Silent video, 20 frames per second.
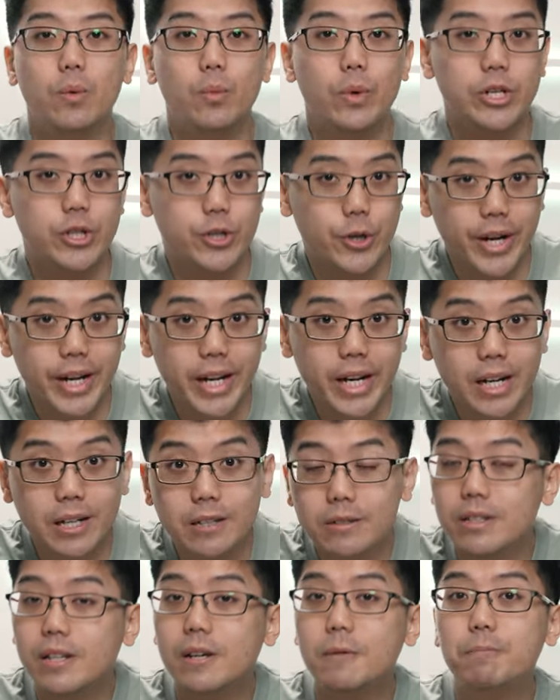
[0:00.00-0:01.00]
We tried it
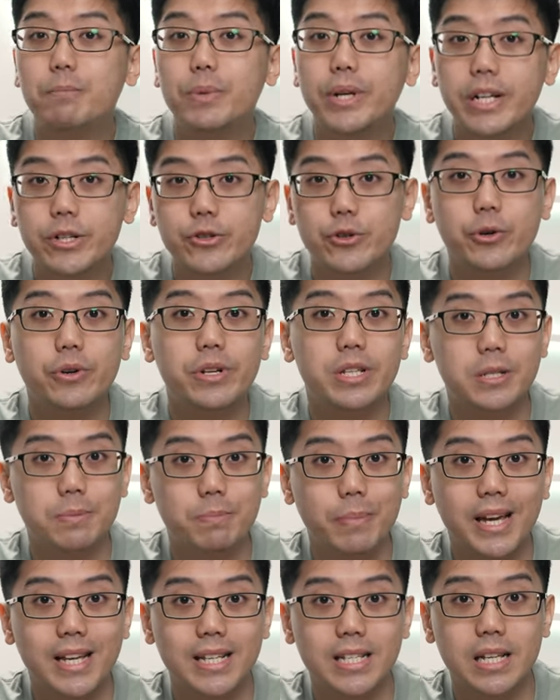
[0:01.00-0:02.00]
out, put it through its
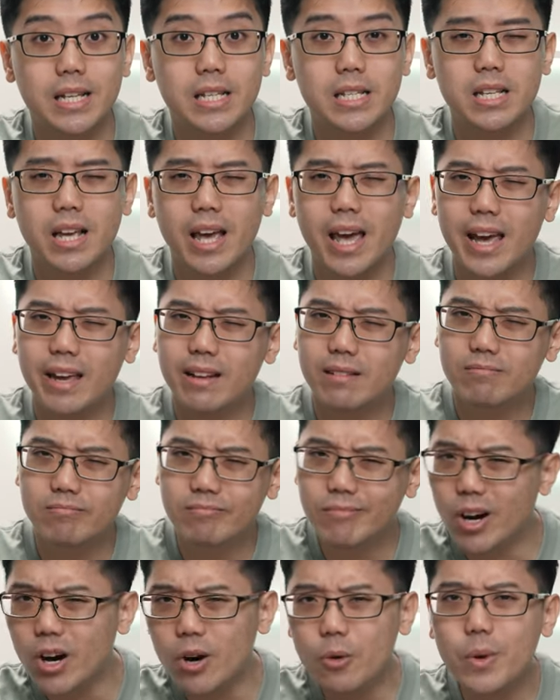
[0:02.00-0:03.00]
paces, and
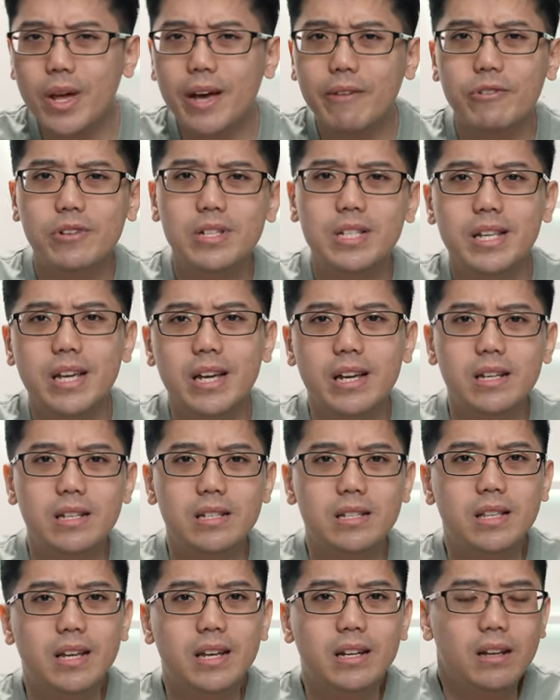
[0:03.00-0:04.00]
all we have to say
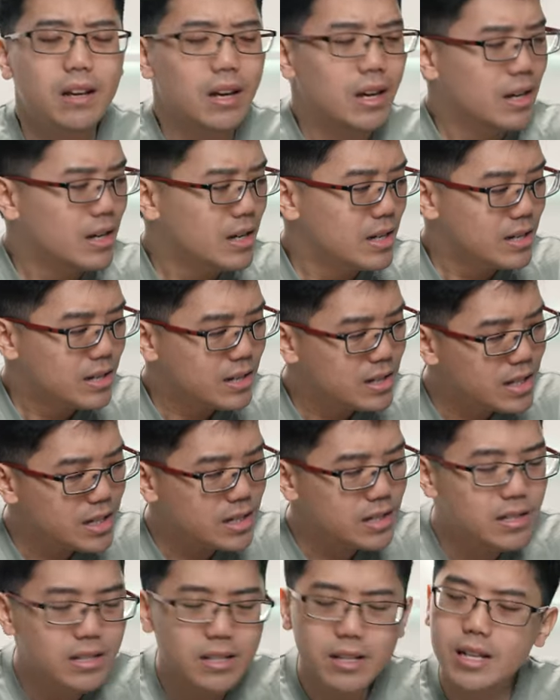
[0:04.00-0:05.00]
is that
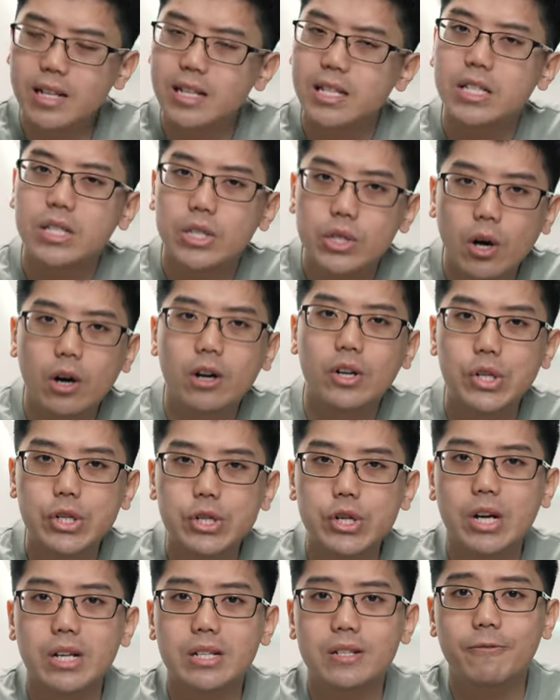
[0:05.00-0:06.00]
this is not
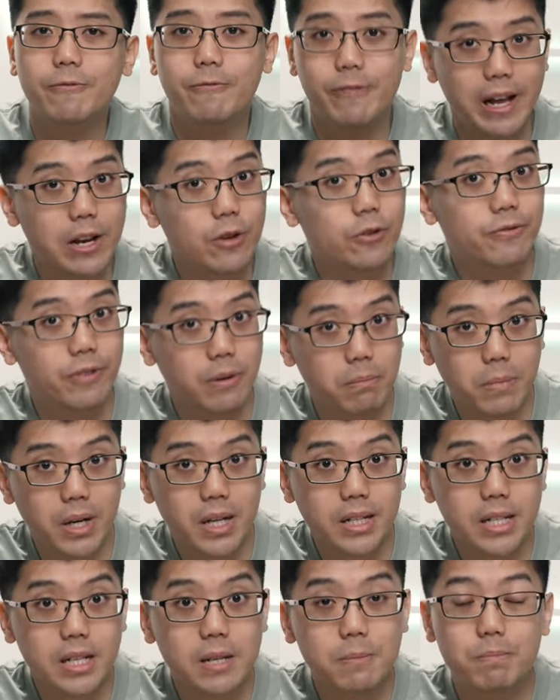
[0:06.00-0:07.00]
just value for
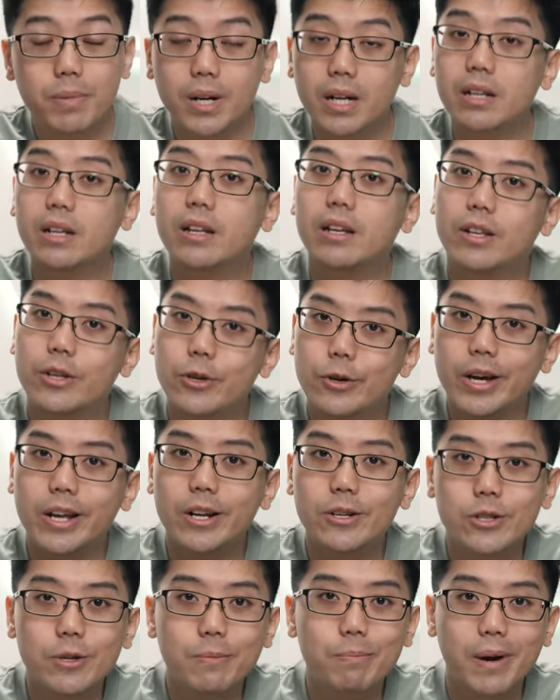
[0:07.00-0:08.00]
money, but you
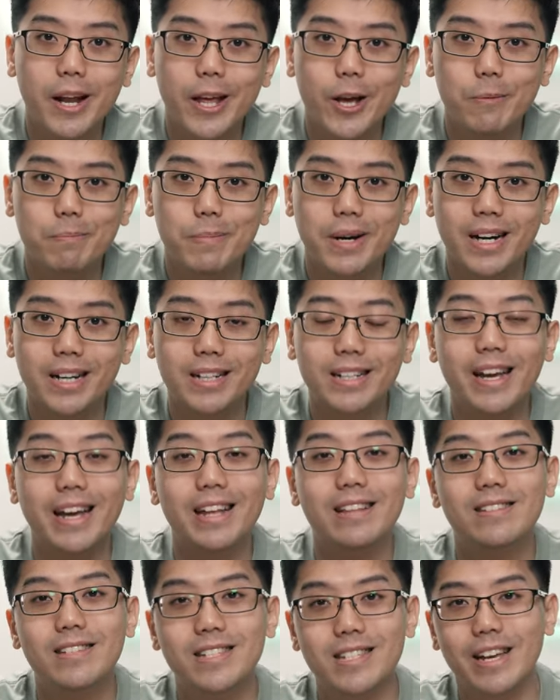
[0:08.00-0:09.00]
can also play your part
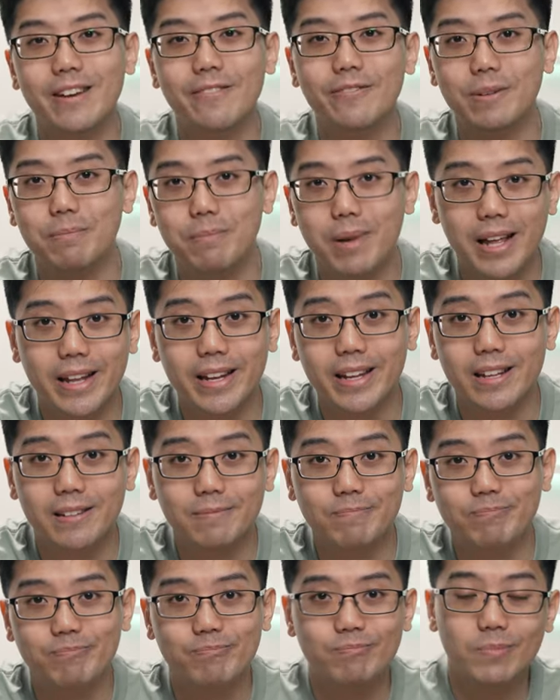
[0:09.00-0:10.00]
and save the planet.
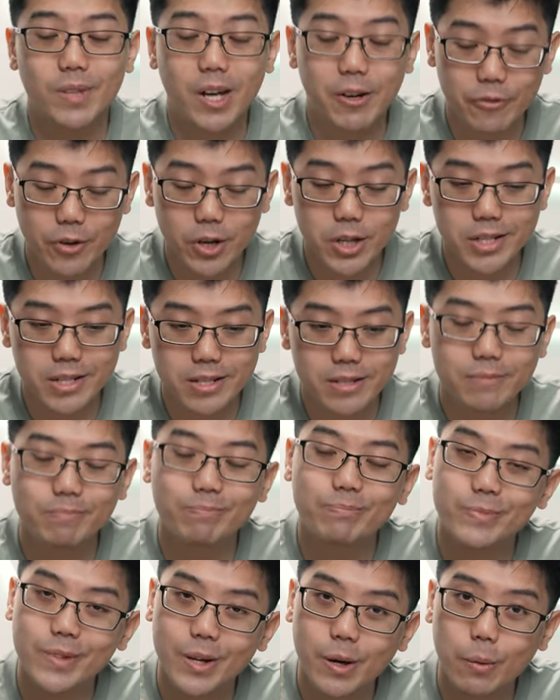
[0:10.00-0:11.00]
Of course,
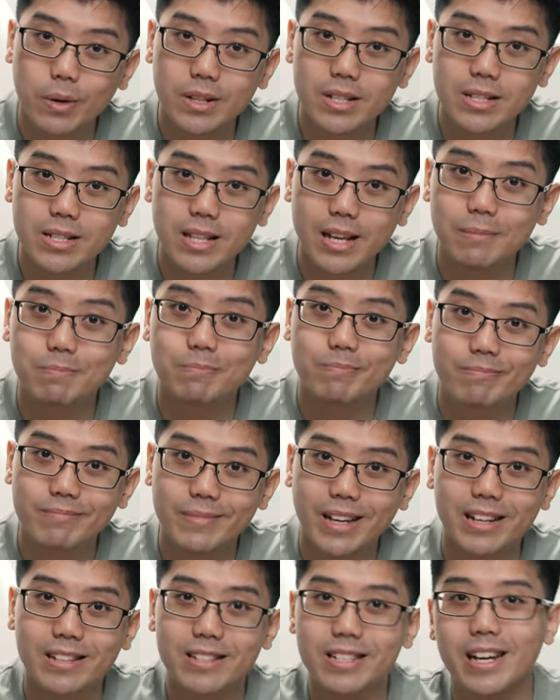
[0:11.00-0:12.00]
one step
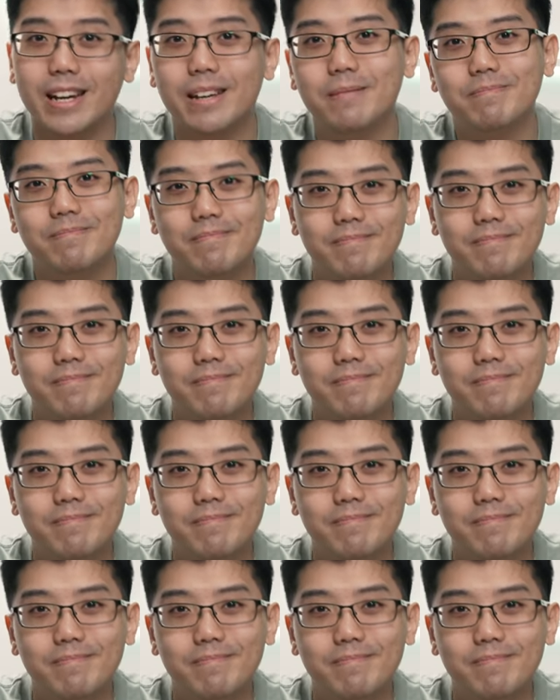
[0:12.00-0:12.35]
at a time.